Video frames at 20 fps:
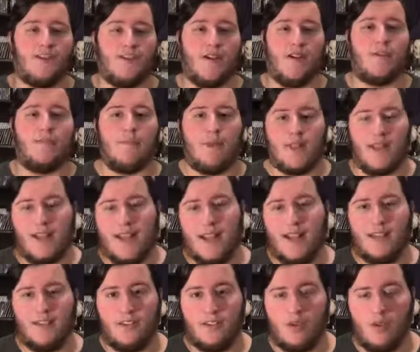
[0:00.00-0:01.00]
directed by the guy
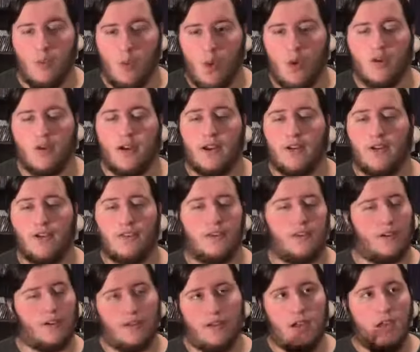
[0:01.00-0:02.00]
that did The Warriors,
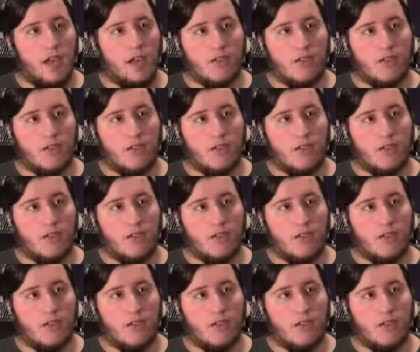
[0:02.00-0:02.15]
so